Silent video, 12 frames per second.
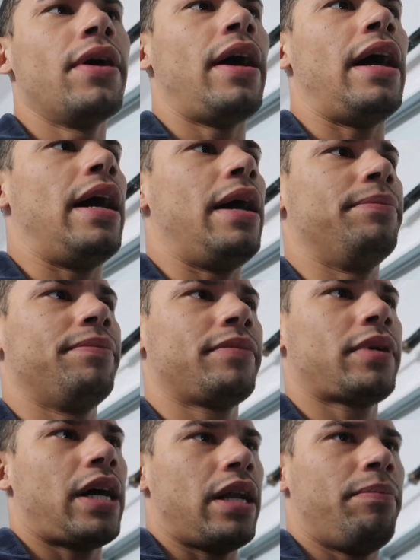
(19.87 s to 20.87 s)
Kind
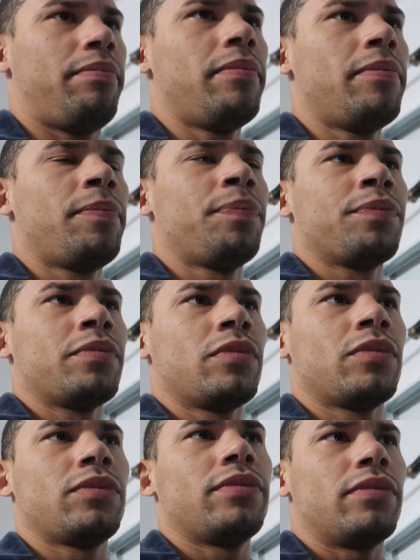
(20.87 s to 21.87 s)
of
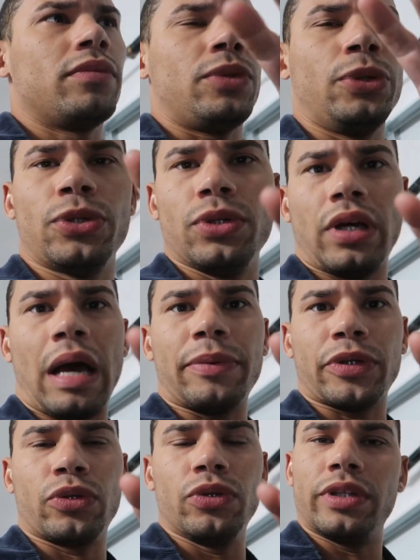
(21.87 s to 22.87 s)
loosened a
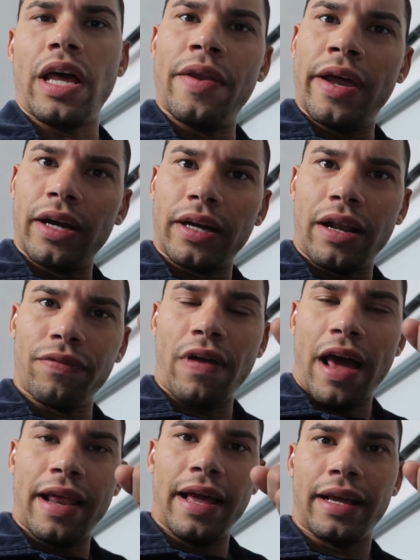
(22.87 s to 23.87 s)
couple screws down there, got a
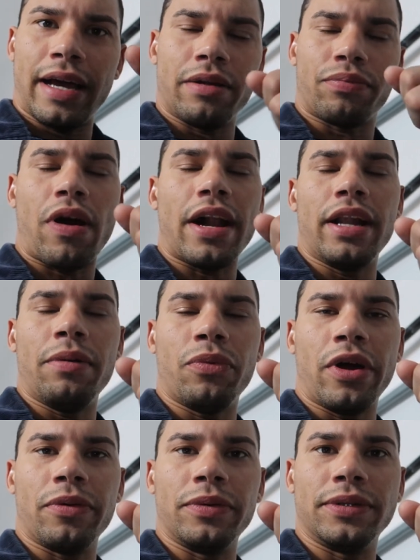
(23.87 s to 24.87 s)
flathead, kind of prodded up
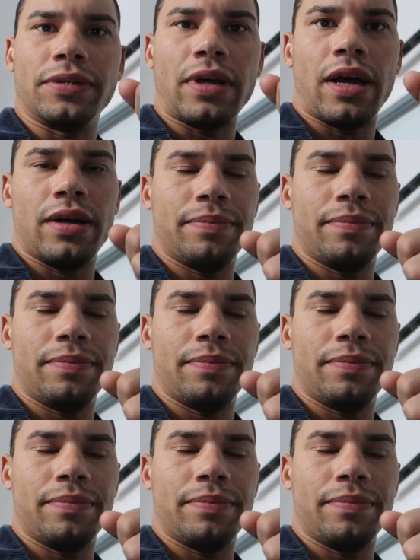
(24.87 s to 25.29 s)
where it was